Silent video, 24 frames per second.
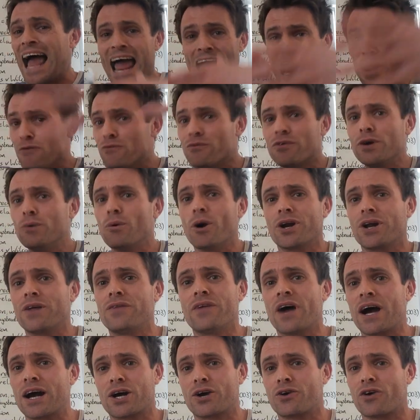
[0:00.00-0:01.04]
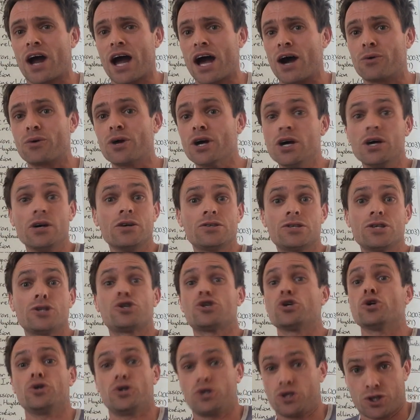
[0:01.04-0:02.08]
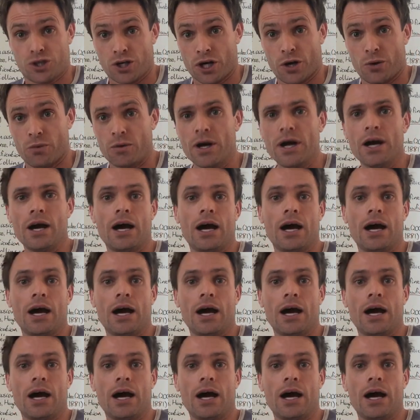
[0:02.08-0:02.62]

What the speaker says: everyone in that crowd to touch you.